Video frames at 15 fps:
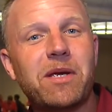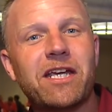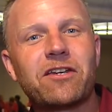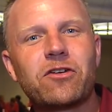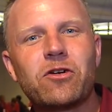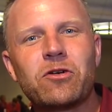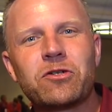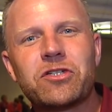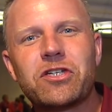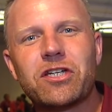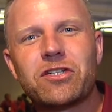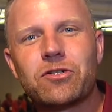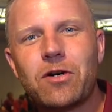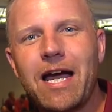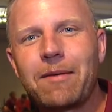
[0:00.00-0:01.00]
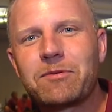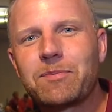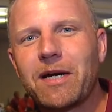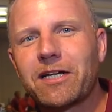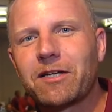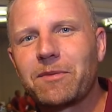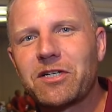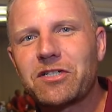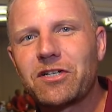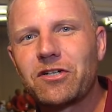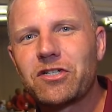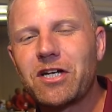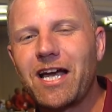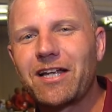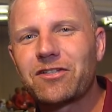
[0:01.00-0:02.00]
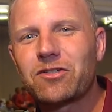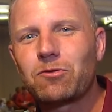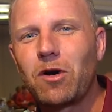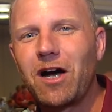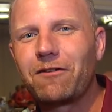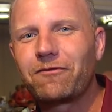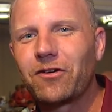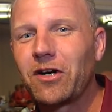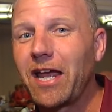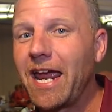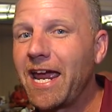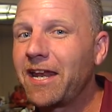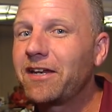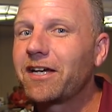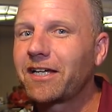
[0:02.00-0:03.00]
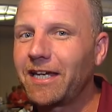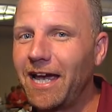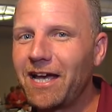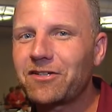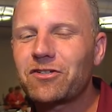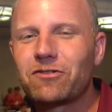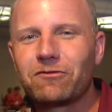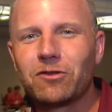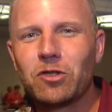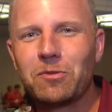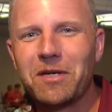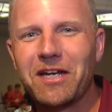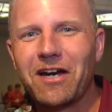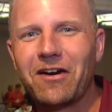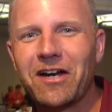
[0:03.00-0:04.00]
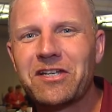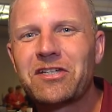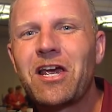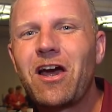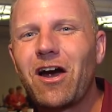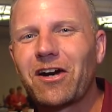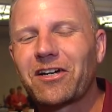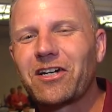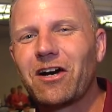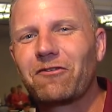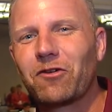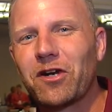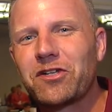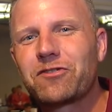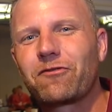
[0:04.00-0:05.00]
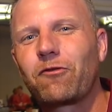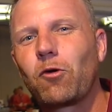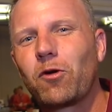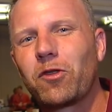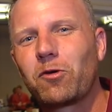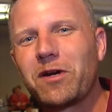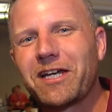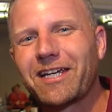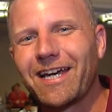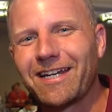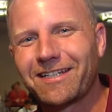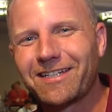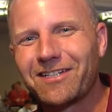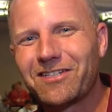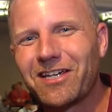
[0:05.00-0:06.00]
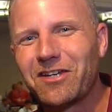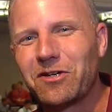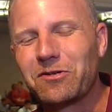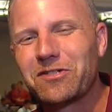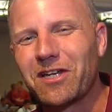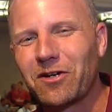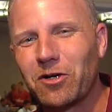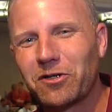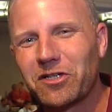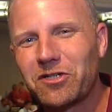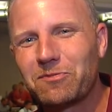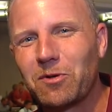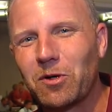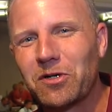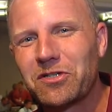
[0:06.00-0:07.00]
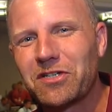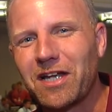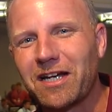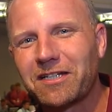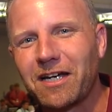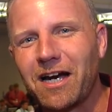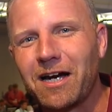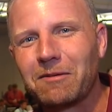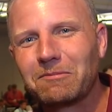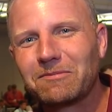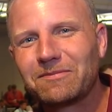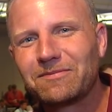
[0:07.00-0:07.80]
Big news just dropped by Commissioner John Swofford and a cast of luminaries. Our coverage for the weekend continues on HokieSports.com.